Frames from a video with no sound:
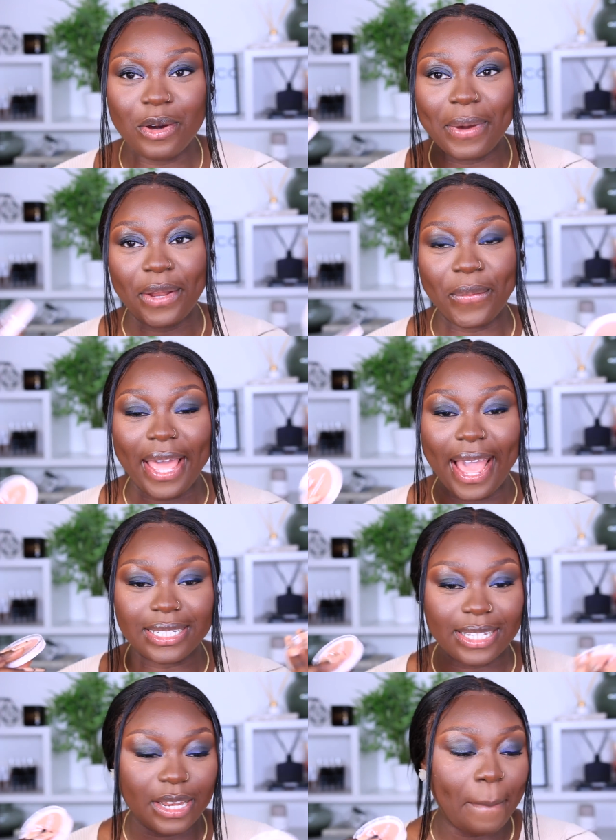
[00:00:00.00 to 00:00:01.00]
Oh, by the way, I
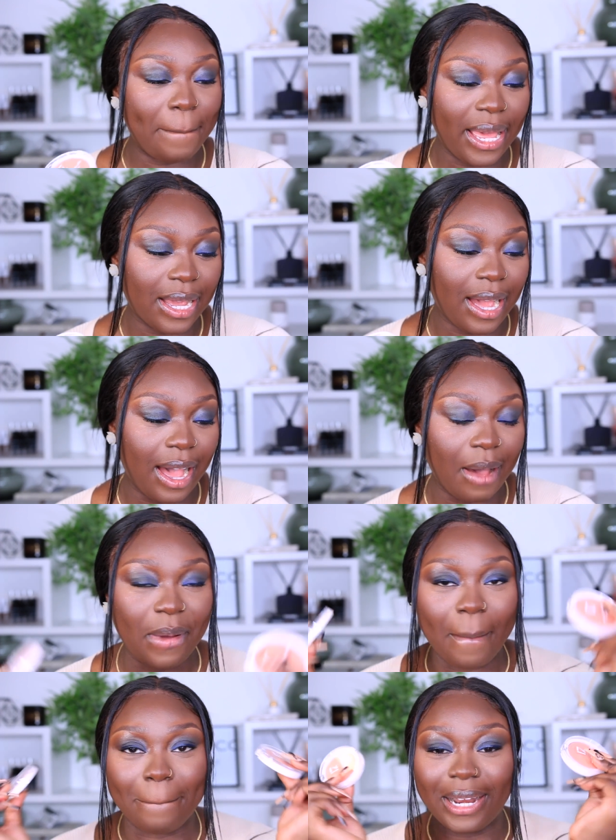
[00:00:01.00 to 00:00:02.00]
did pick
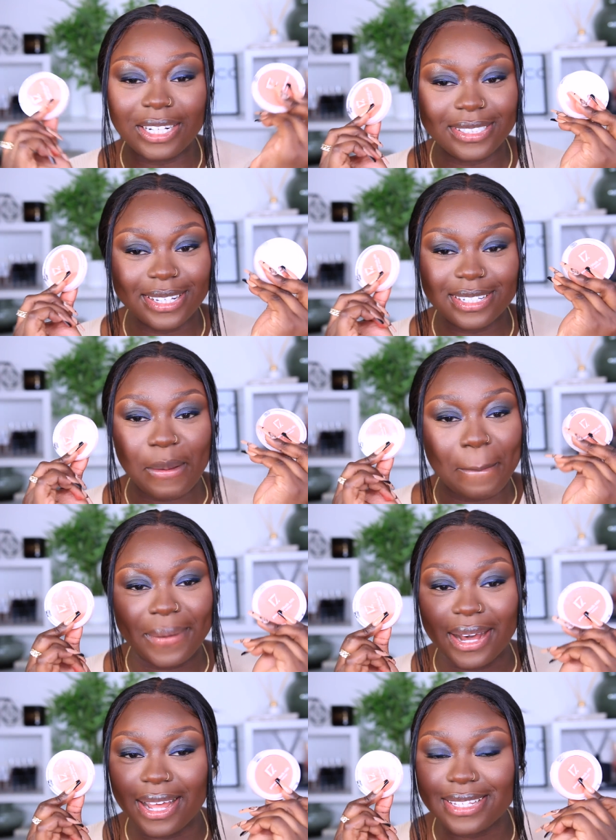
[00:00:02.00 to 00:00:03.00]
up blushes,
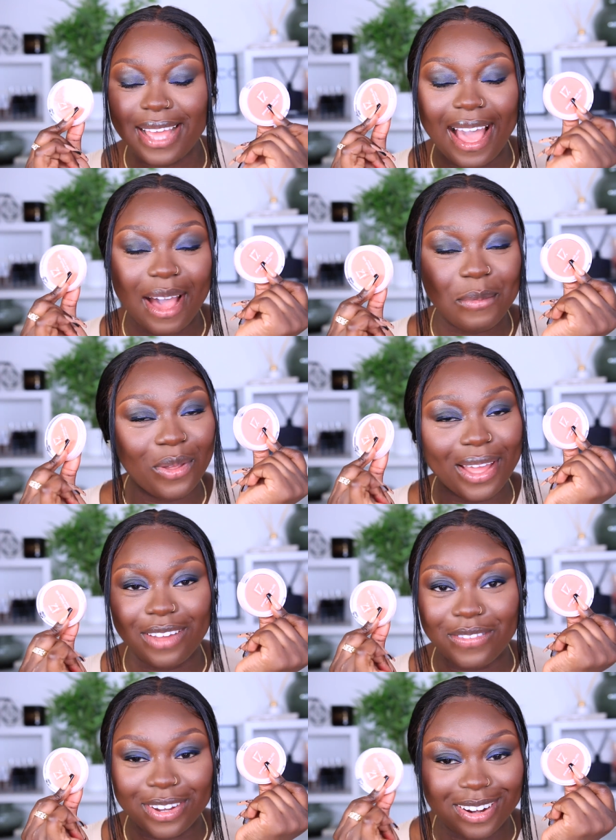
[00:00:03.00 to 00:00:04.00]
but I'm not
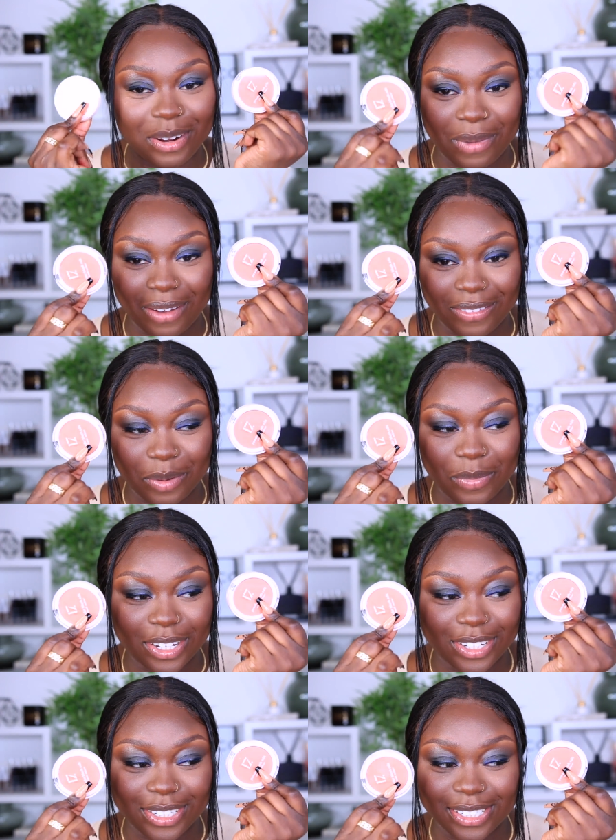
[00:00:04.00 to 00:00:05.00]
even gonna bother
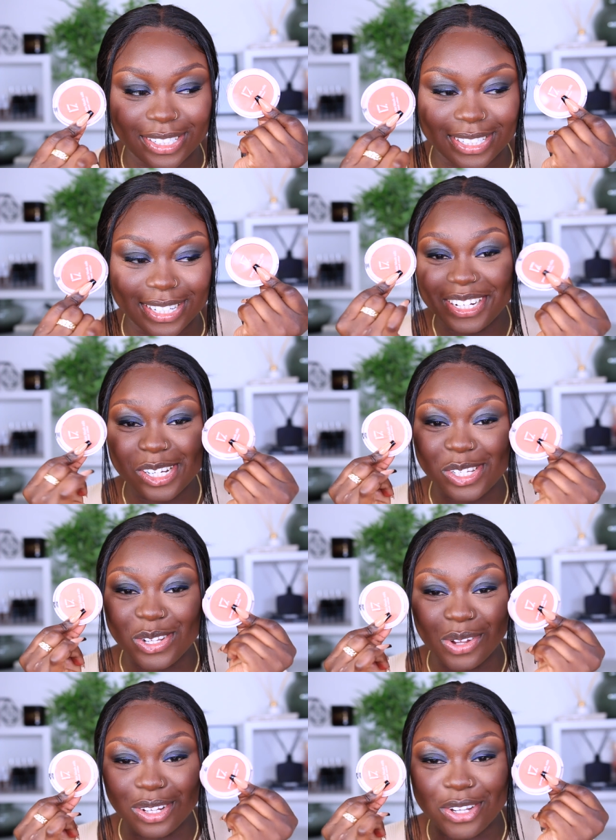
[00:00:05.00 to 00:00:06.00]
because they're just
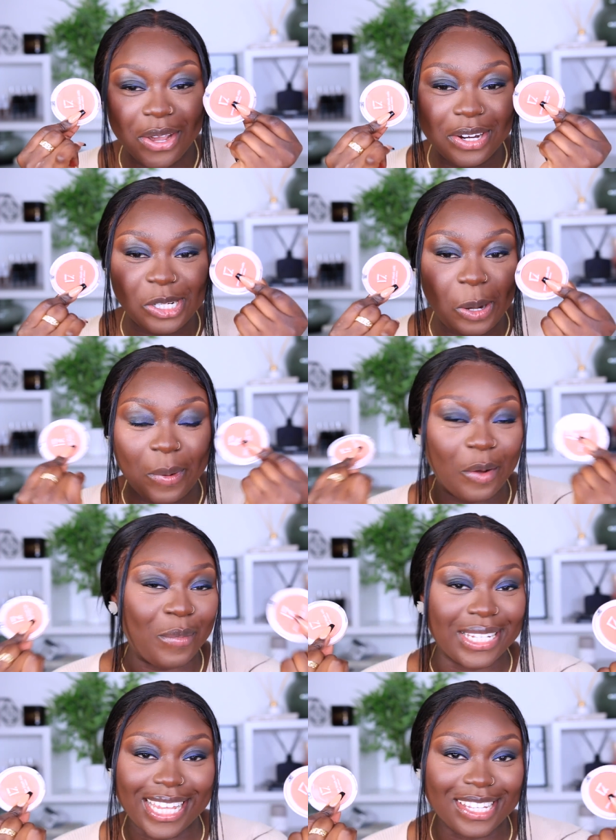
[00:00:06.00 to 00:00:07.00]
not going to show up on
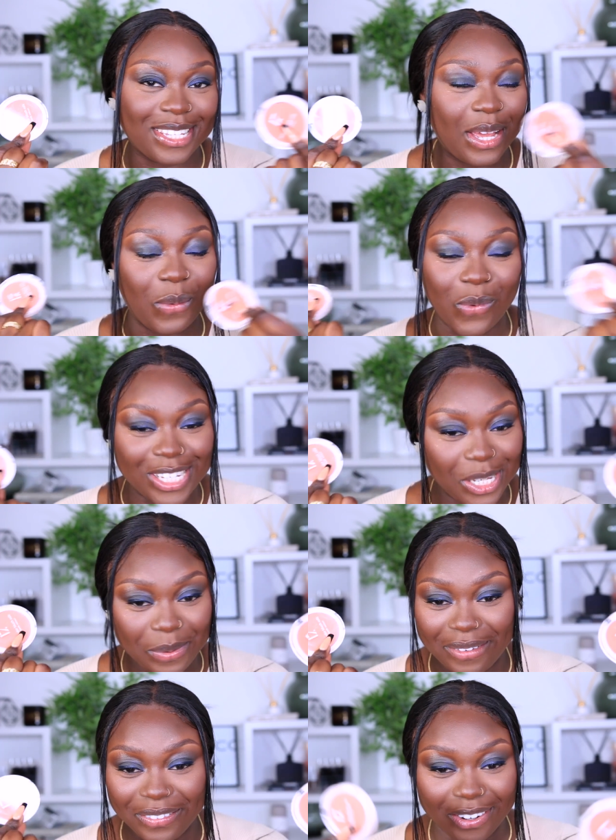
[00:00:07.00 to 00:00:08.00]
my skin tone
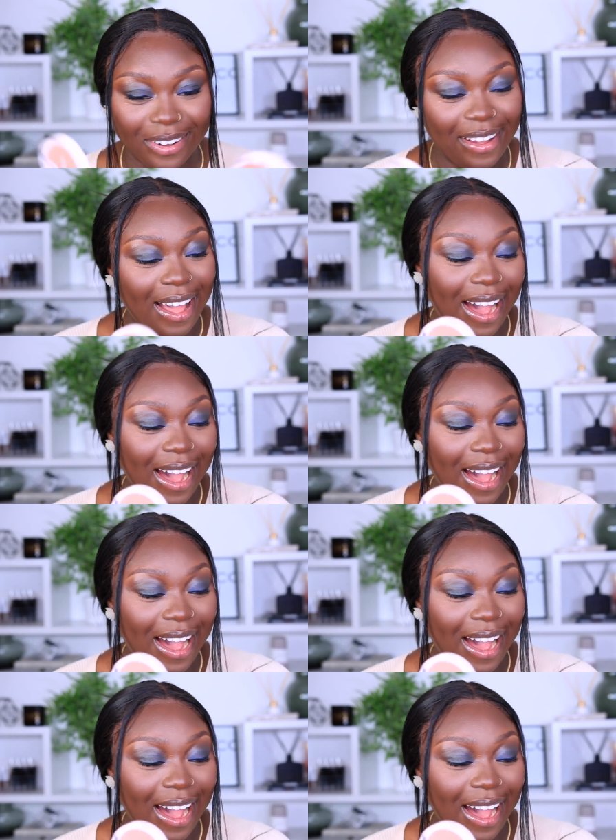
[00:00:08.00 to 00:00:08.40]
whatsoever.